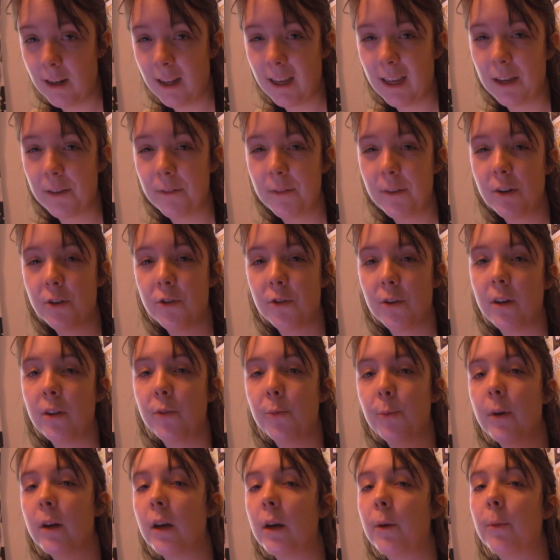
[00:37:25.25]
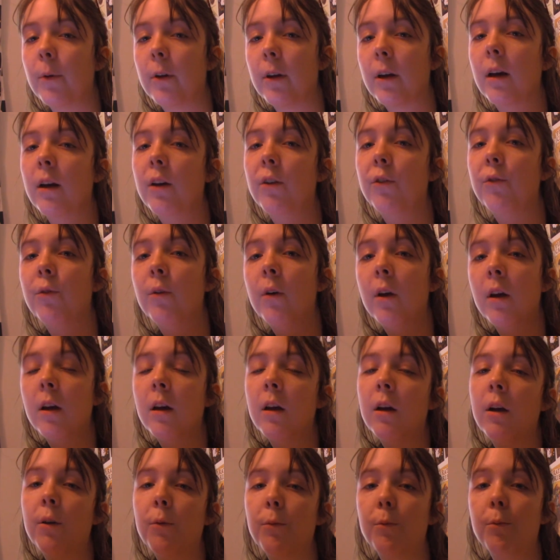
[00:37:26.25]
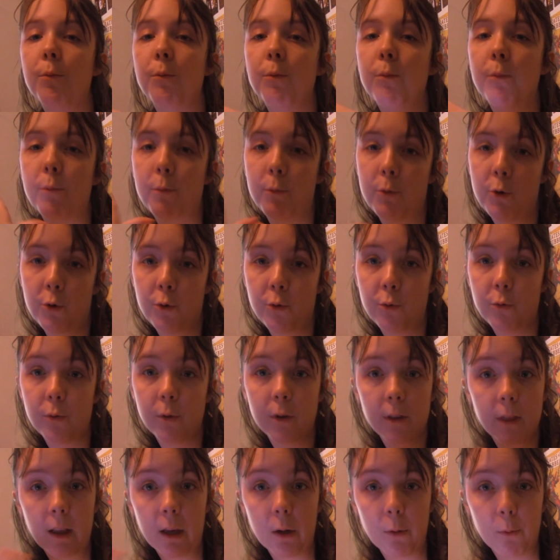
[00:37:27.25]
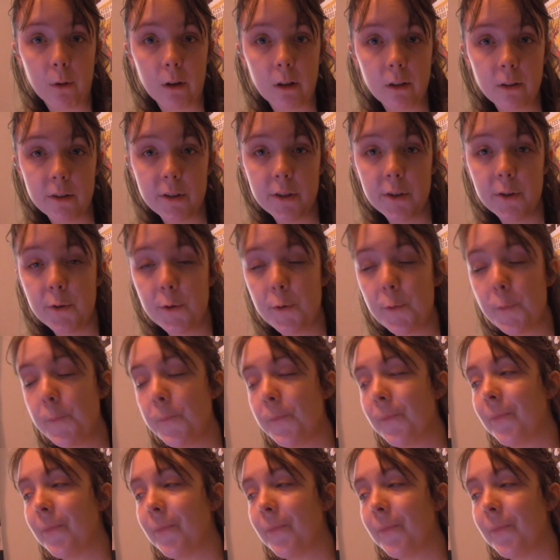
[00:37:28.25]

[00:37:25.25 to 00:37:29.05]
I have the trees being able to kind of move when they want to,